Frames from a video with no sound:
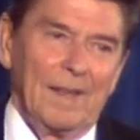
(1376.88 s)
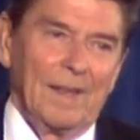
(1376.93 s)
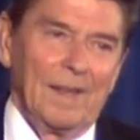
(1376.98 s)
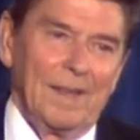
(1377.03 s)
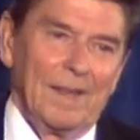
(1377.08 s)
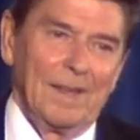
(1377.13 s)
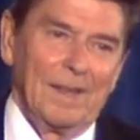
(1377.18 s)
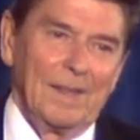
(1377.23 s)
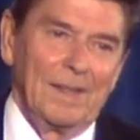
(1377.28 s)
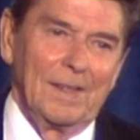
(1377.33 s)
So,
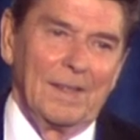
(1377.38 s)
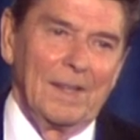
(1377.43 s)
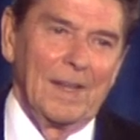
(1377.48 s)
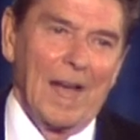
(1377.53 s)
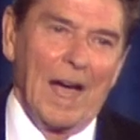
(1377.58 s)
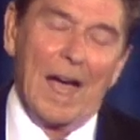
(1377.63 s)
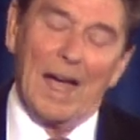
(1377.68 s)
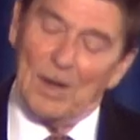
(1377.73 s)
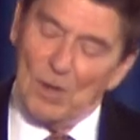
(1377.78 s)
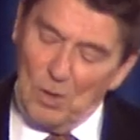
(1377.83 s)

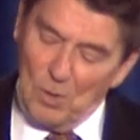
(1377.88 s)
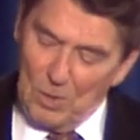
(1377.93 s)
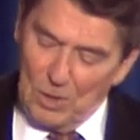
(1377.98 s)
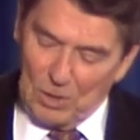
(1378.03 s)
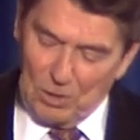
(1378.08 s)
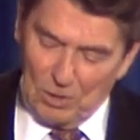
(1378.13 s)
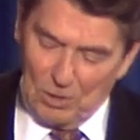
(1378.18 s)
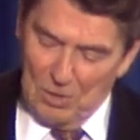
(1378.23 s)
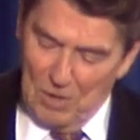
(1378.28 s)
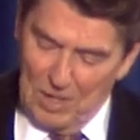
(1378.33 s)
I know
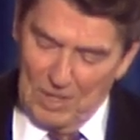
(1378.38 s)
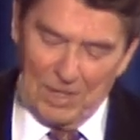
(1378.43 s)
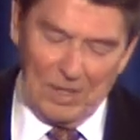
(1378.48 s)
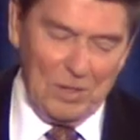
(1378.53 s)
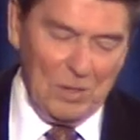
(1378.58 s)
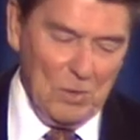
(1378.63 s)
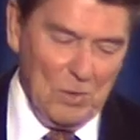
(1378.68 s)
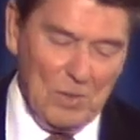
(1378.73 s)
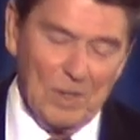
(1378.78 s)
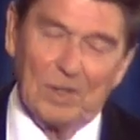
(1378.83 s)
what you're going to
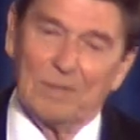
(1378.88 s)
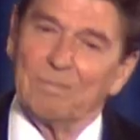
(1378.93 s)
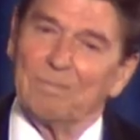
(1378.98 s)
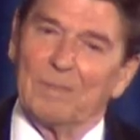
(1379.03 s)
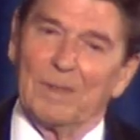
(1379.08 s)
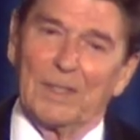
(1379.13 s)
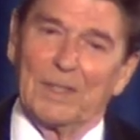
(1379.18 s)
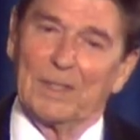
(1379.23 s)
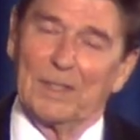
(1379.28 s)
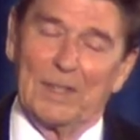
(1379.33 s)
do, and
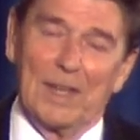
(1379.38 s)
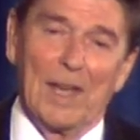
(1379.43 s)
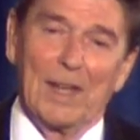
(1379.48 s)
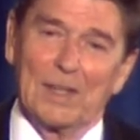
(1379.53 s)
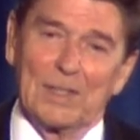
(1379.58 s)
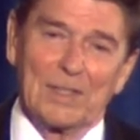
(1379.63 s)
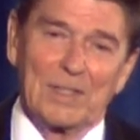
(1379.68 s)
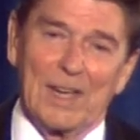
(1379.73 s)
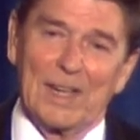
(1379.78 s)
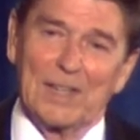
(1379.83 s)
again,
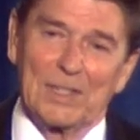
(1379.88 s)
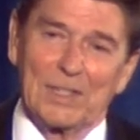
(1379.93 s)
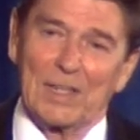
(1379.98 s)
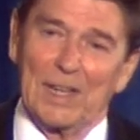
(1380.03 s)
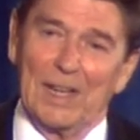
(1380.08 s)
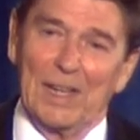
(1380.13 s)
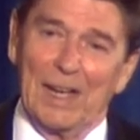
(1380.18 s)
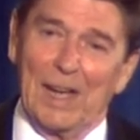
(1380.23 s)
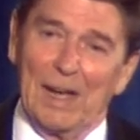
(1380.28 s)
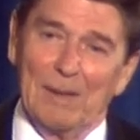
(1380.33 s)
as I
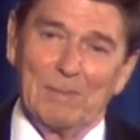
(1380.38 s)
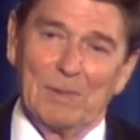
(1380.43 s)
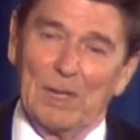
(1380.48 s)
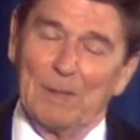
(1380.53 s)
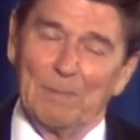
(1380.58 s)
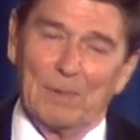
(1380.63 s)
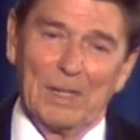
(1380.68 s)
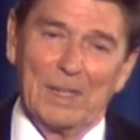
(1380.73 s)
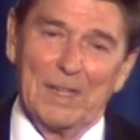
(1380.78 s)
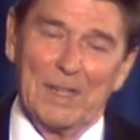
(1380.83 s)
say, I'm
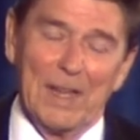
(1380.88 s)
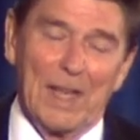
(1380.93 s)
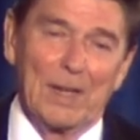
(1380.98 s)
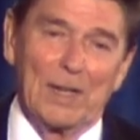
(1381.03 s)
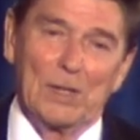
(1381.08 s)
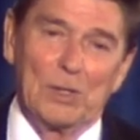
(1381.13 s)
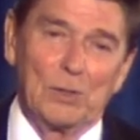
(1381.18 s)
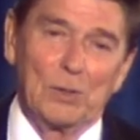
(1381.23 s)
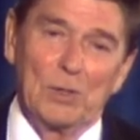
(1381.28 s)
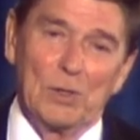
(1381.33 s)
deeply
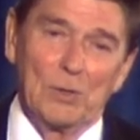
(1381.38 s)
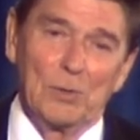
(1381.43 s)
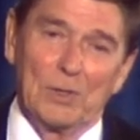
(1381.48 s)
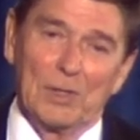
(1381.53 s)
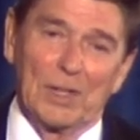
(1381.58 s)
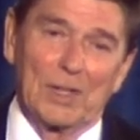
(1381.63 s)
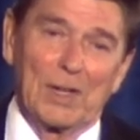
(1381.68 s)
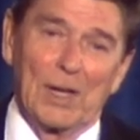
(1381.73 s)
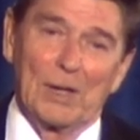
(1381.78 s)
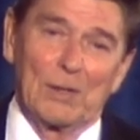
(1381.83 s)
indebted to you,
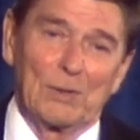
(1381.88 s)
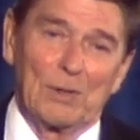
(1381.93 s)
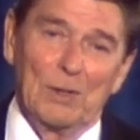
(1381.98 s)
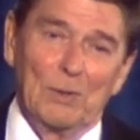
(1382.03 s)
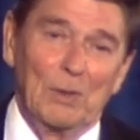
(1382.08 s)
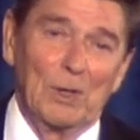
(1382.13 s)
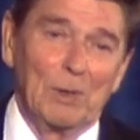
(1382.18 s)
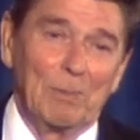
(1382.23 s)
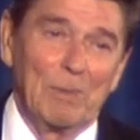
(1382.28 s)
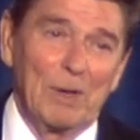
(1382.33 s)
and the country
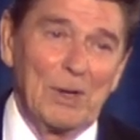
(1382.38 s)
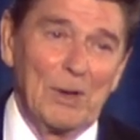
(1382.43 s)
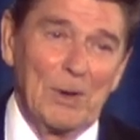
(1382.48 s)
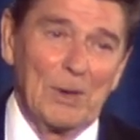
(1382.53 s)
will be